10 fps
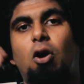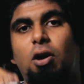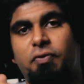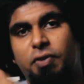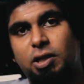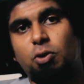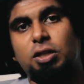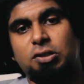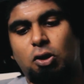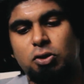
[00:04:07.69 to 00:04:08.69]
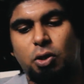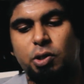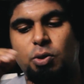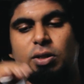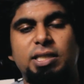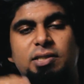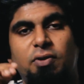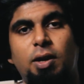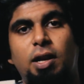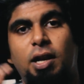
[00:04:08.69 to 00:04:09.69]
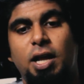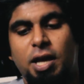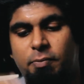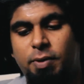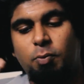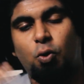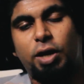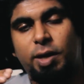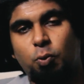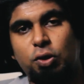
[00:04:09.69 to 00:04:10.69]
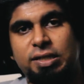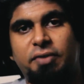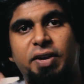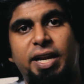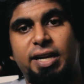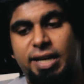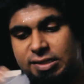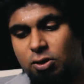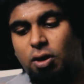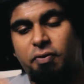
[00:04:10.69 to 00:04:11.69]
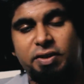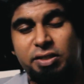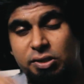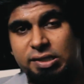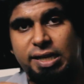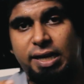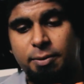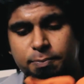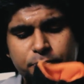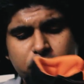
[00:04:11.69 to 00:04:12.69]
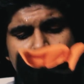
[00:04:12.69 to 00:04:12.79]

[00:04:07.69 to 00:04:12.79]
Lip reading: or without the socks also, this will be more and more safety and does not affect your skin.